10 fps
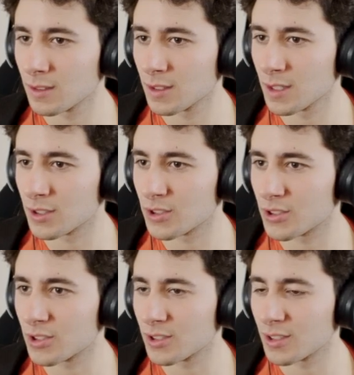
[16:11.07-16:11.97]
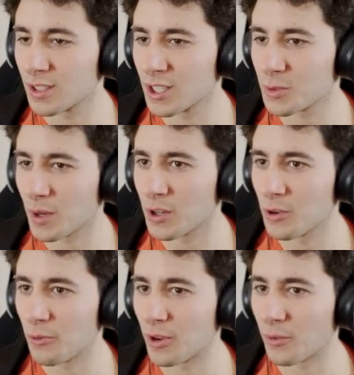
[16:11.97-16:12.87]
This is my
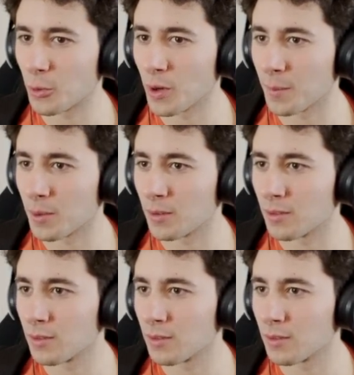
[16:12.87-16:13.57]
new favorite weapon.